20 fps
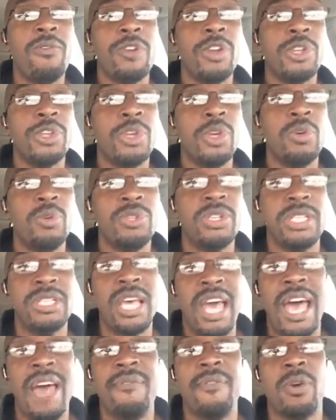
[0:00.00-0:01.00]
you
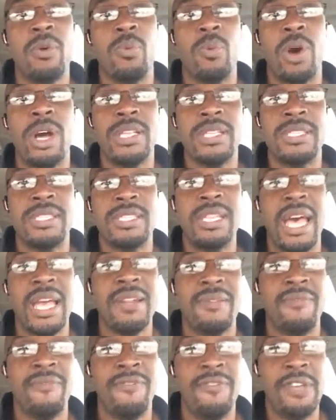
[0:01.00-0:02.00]
just having one
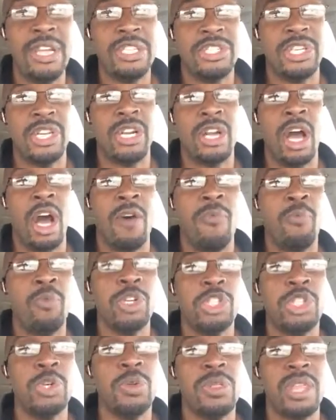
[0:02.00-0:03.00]
set vision of
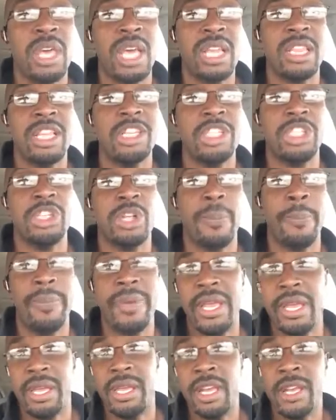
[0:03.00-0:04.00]
what you think this should
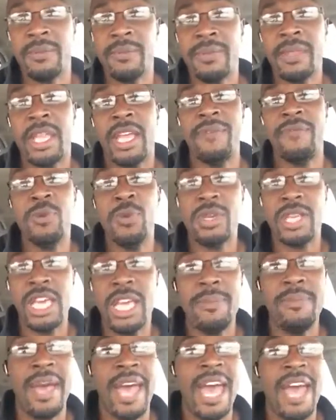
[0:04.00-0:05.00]
be. If you
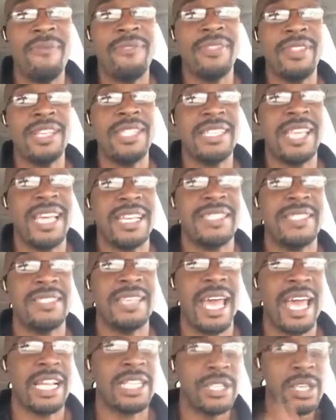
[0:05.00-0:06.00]
keep having this
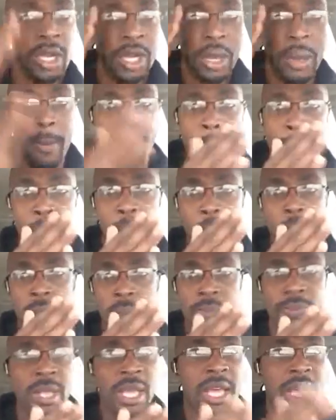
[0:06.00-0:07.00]
exact,
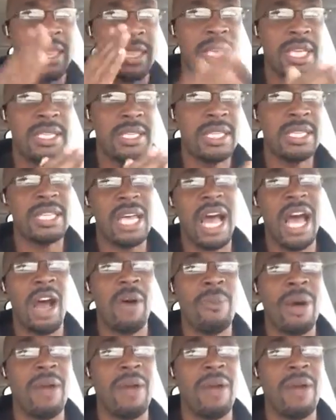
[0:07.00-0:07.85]
boom, this is how